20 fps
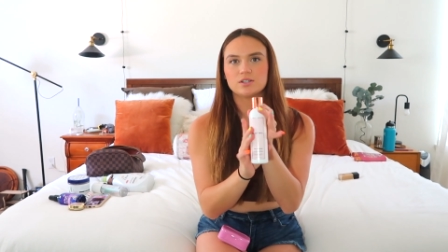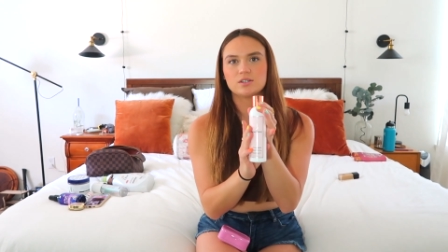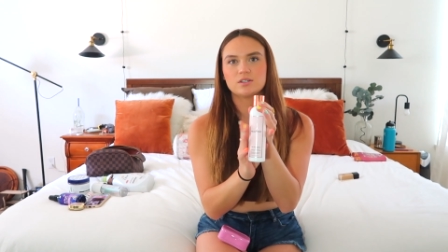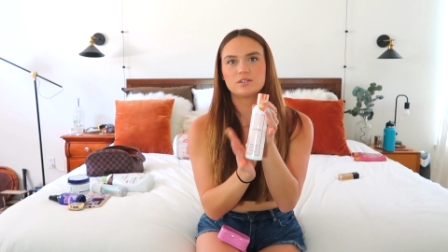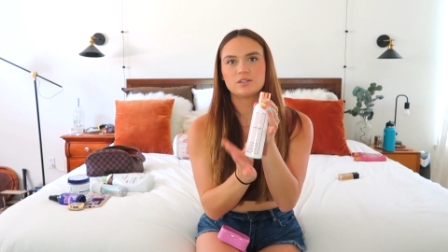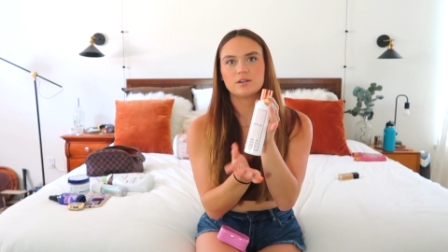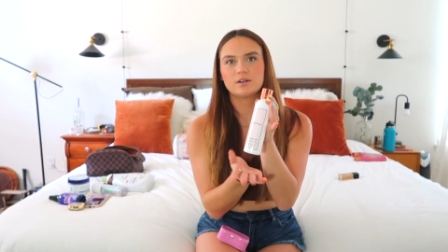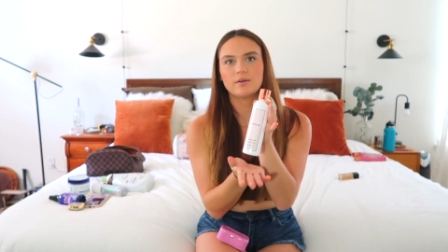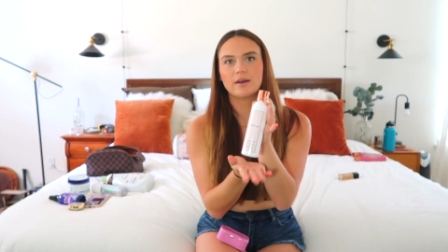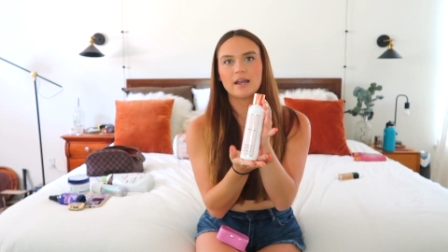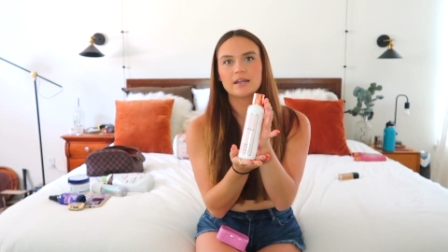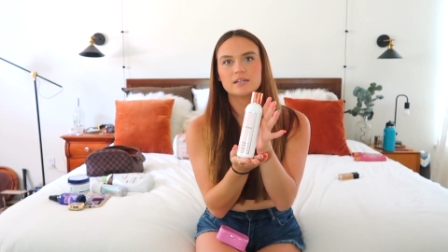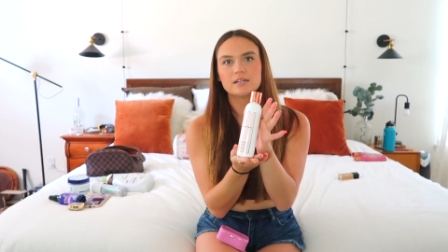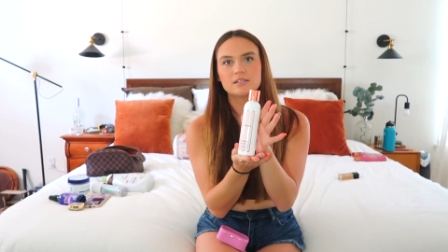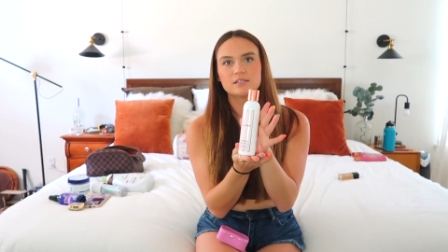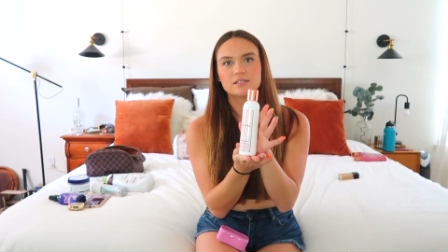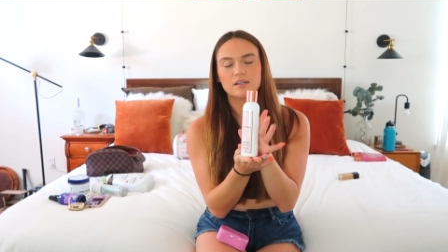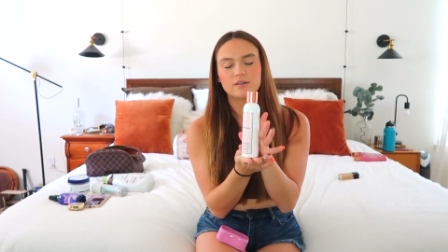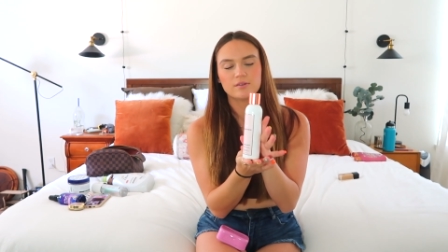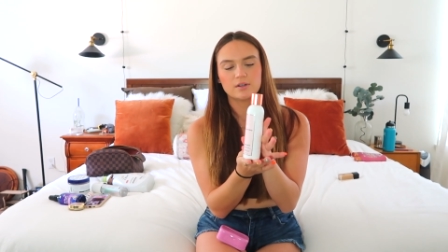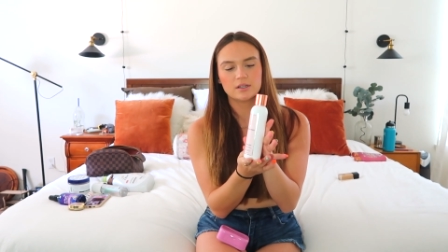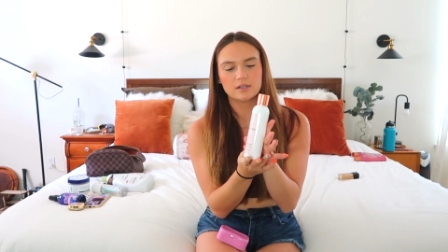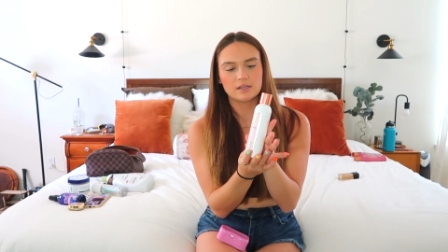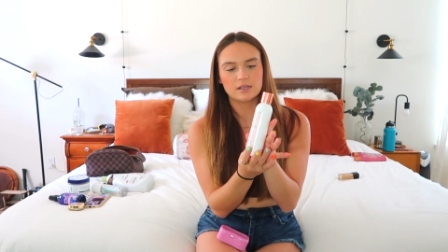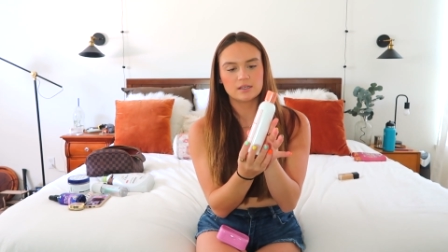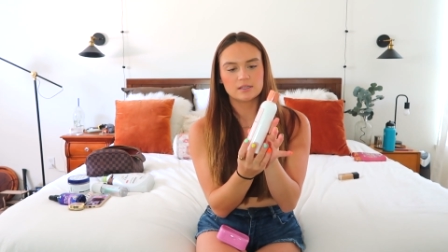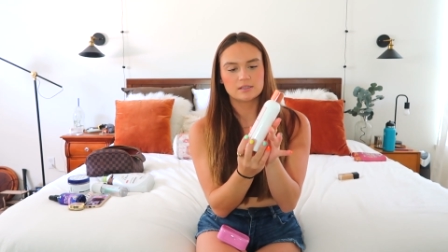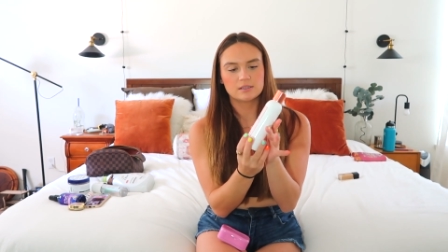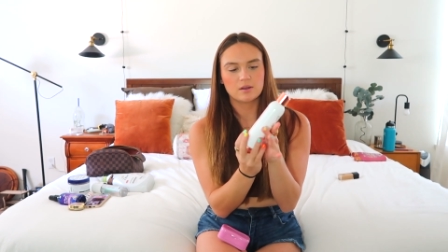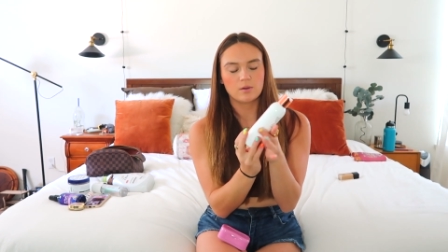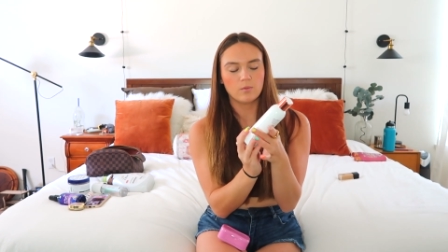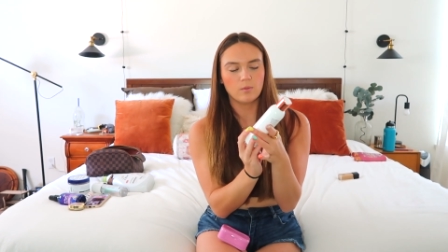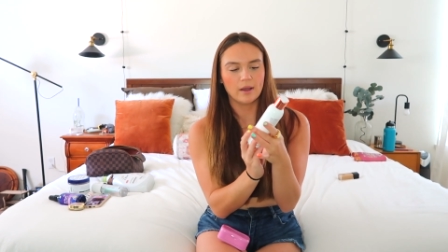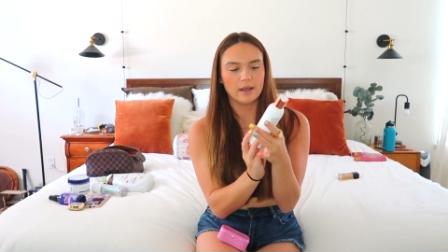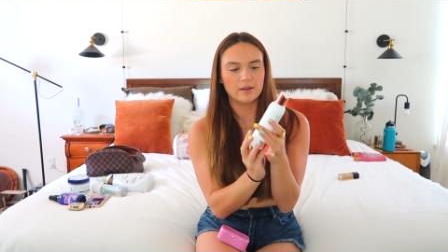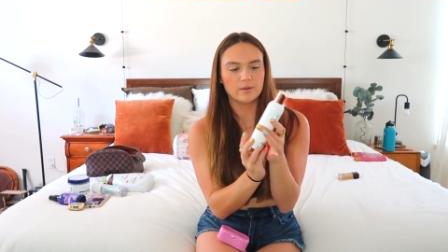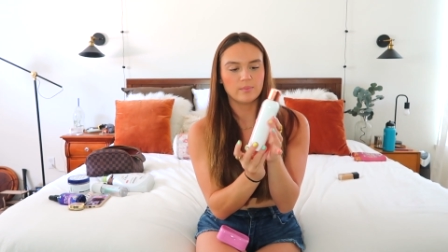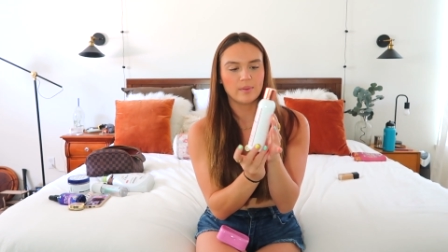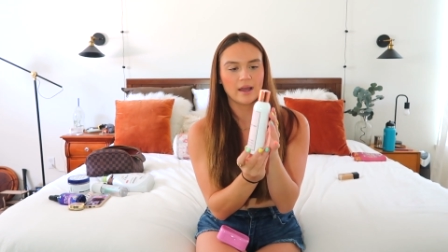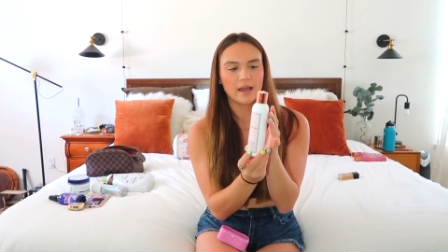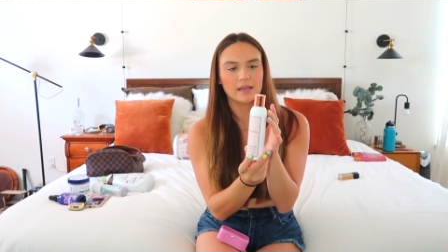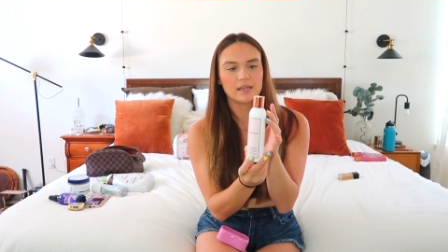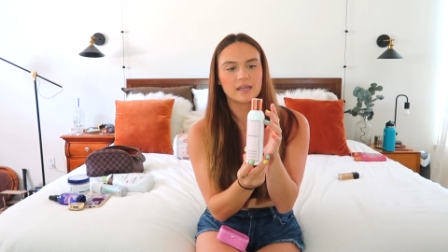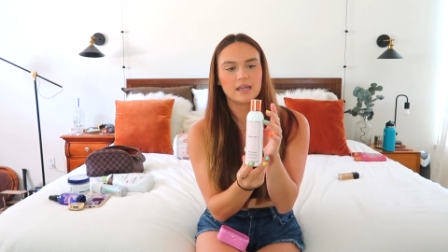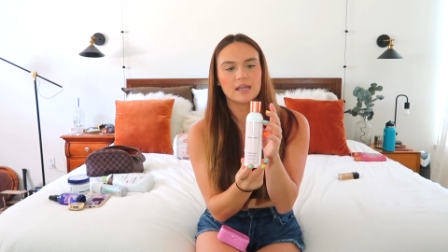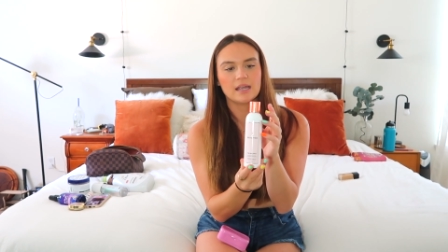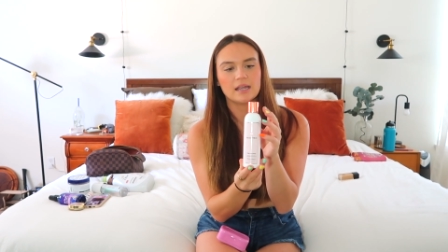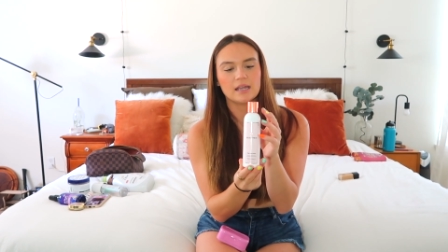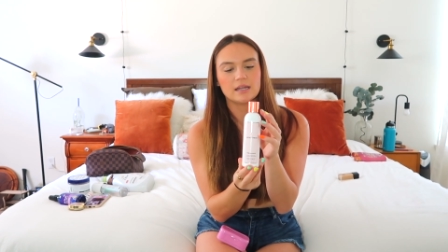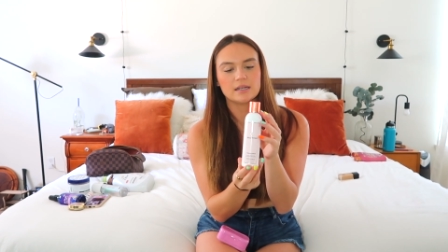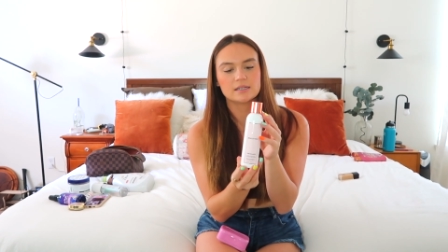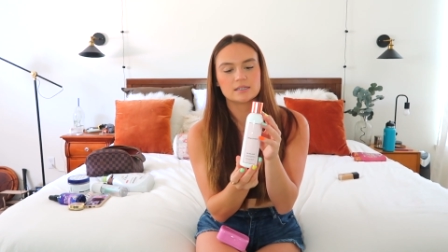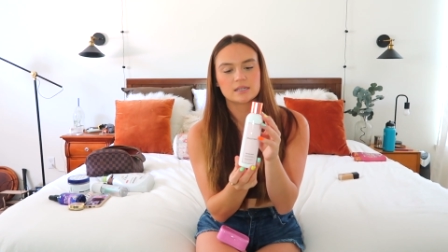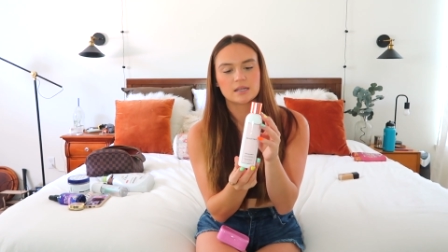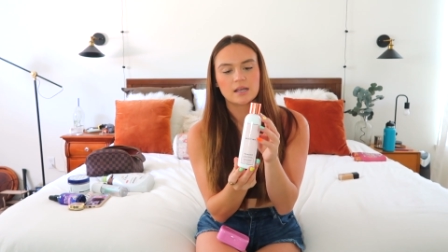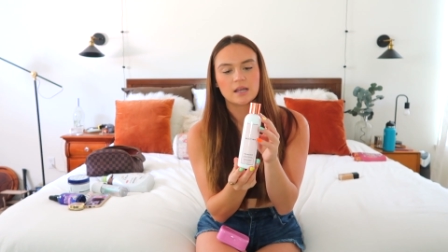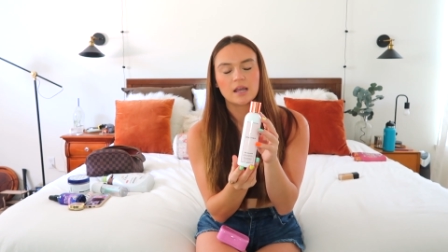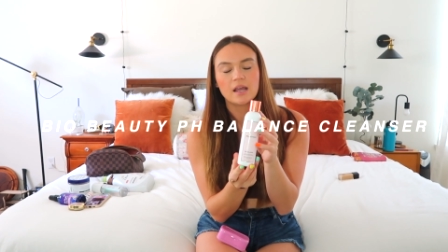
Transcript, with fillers: So I discovered this a while back and